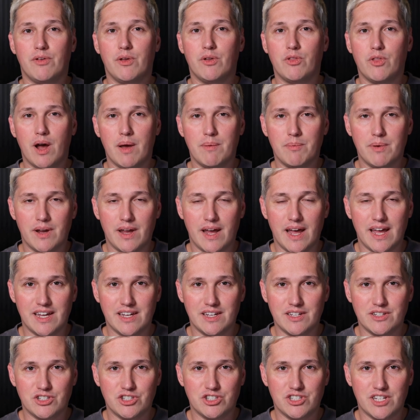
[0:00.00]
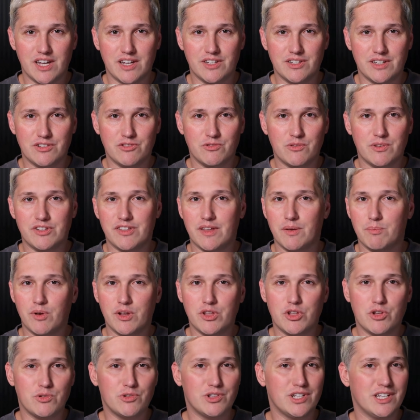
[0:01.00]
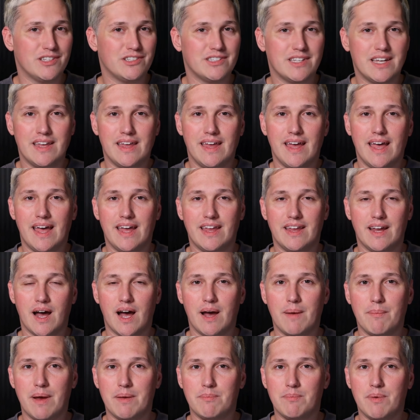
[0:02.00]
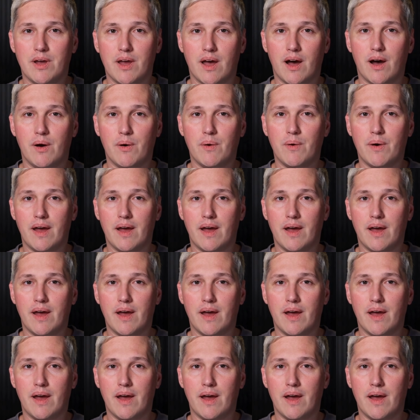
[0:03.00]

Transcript: drop a like, share this with someone who needs it, and comment below,